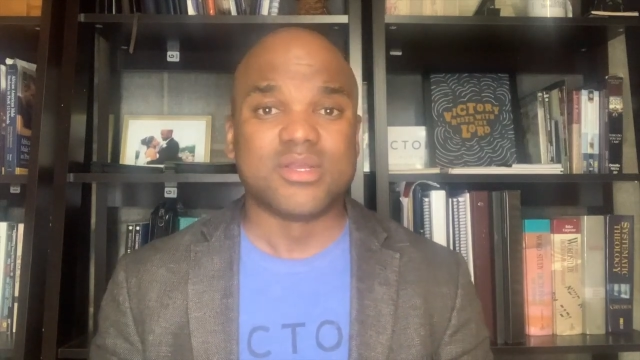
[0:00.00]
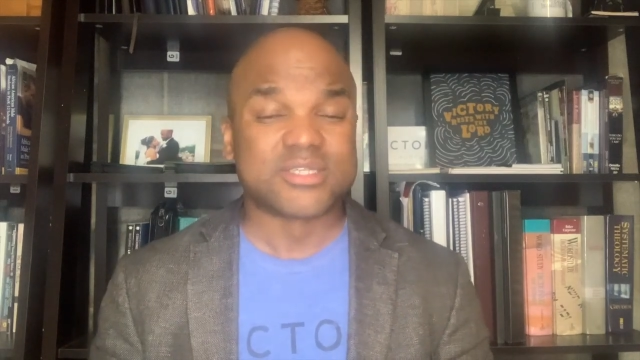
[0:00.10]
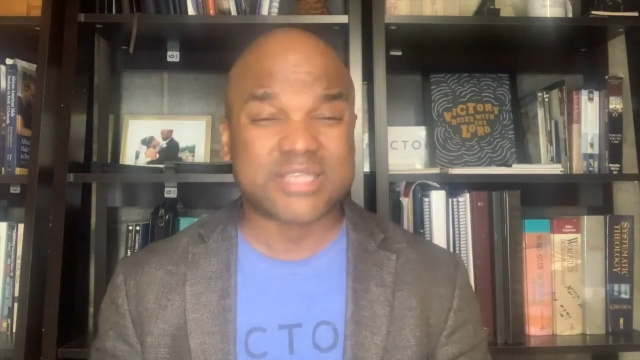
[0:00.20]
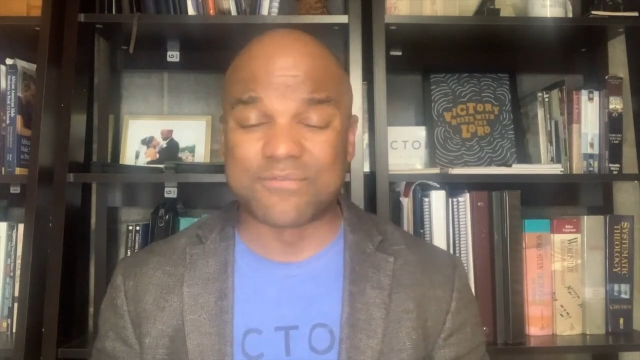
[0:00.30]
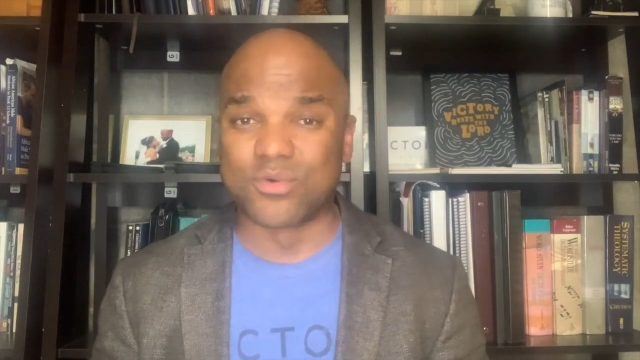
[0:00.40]

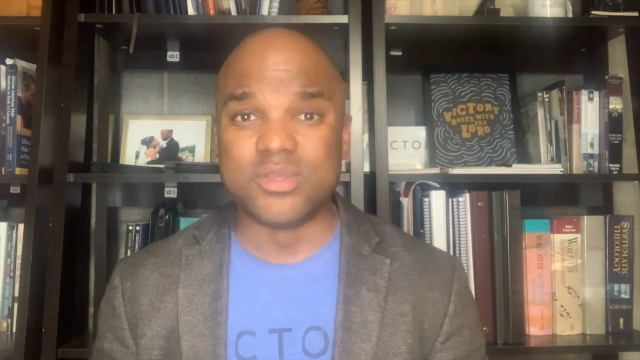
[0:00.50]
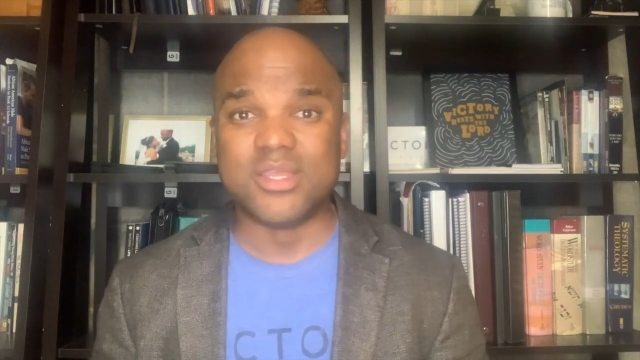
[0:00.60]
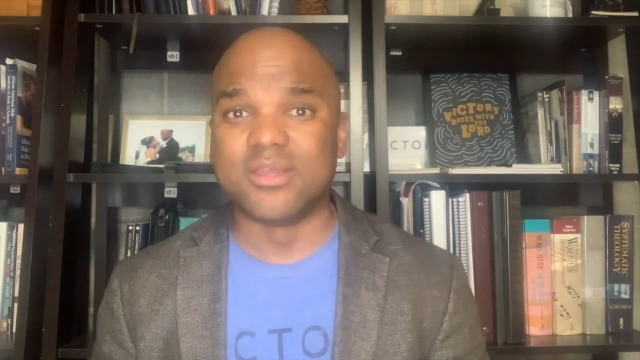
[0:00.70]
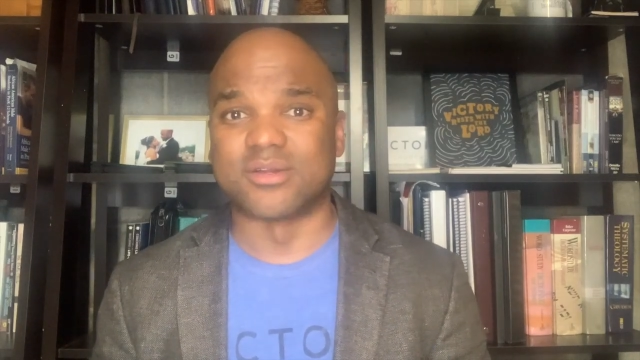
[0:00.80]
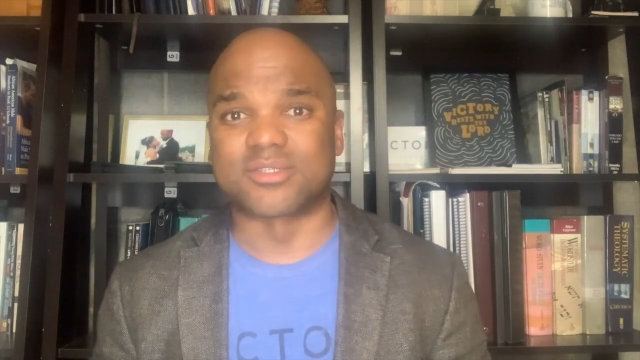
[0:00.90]
several
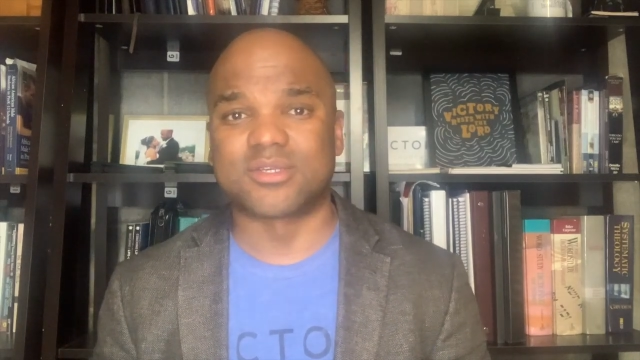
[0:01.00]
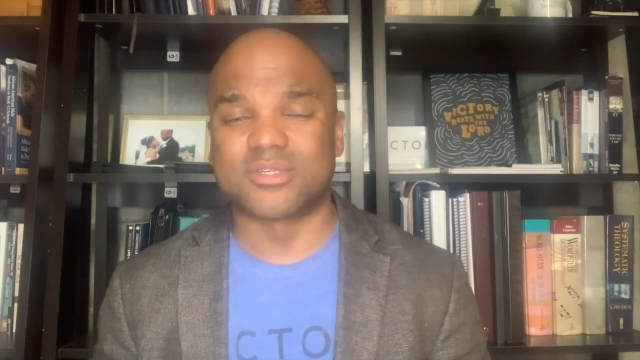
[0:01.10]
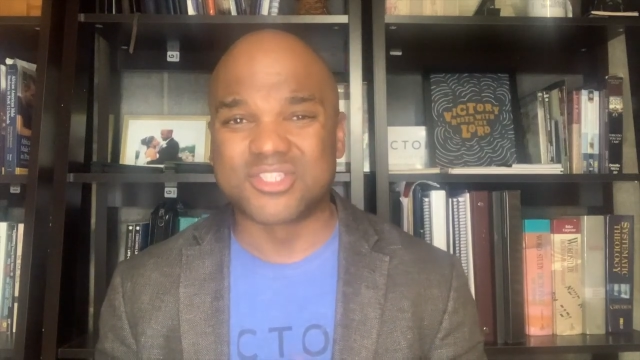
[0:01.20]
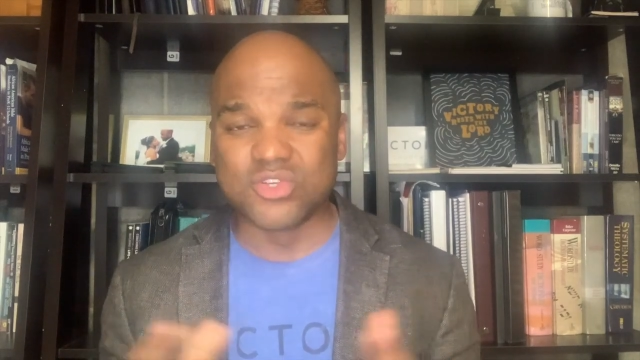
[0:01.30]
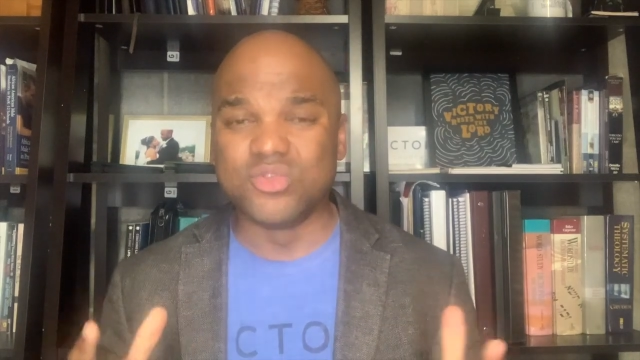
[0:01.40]
years,
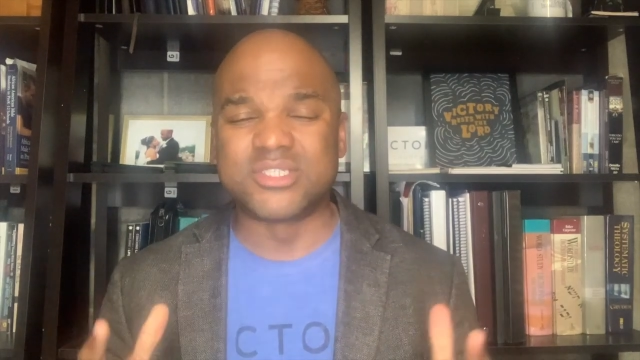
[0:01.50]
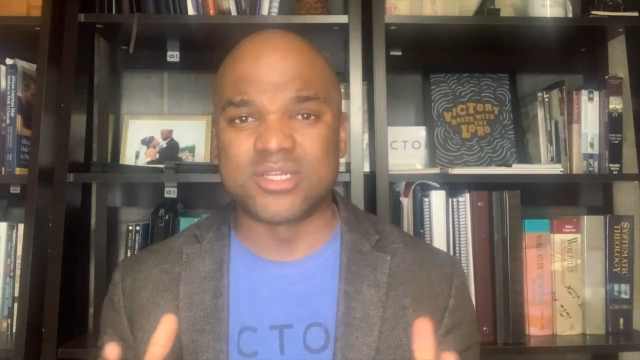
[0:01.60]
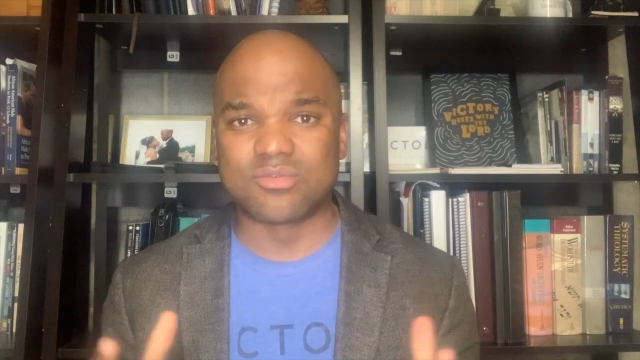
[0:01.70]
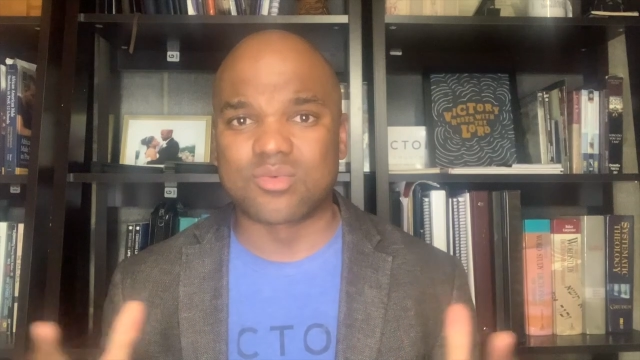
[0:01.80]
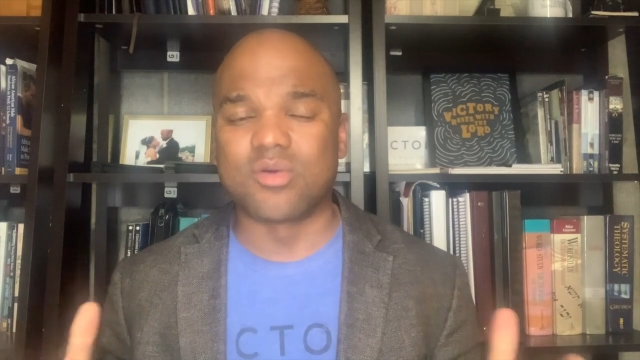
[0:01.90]

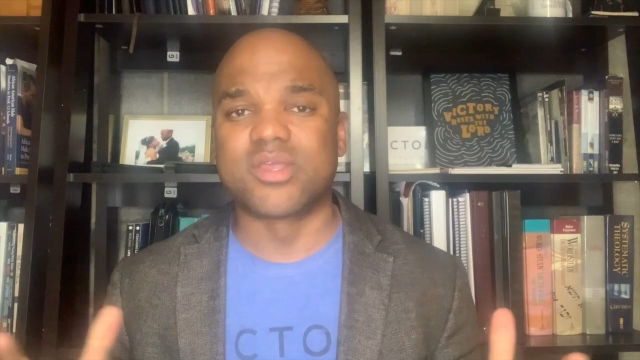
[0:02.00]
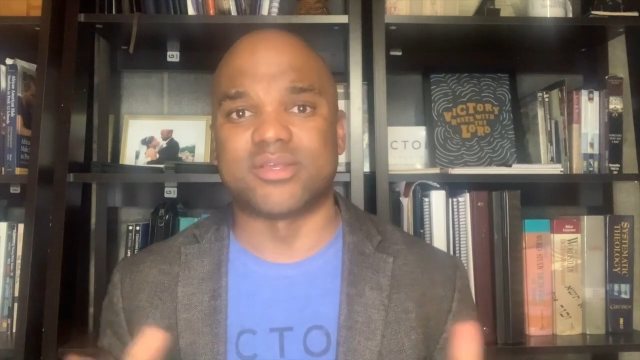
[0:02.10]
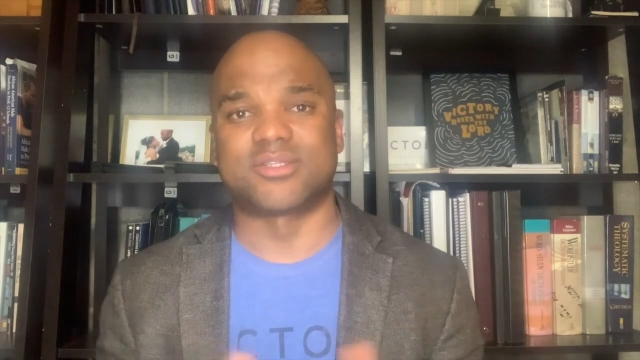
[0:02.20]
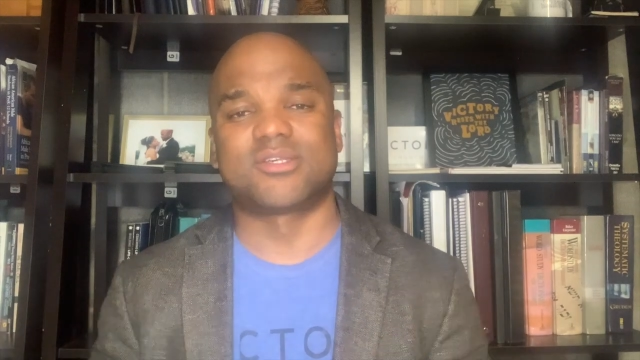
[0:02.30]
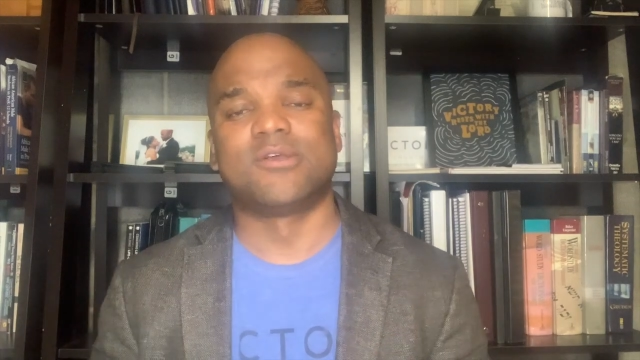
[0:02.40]
Susan
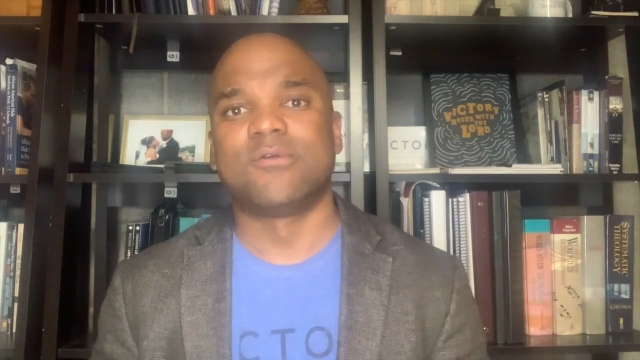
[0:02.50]
Rokas,